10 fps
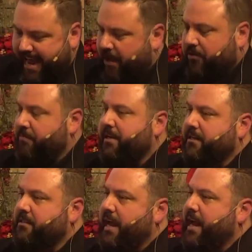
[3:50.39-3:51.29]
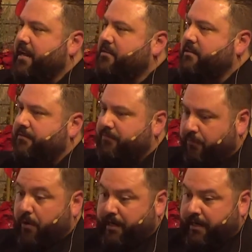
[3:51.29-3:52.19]
held him in his hands, the
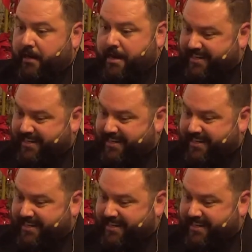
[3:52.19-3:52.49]
40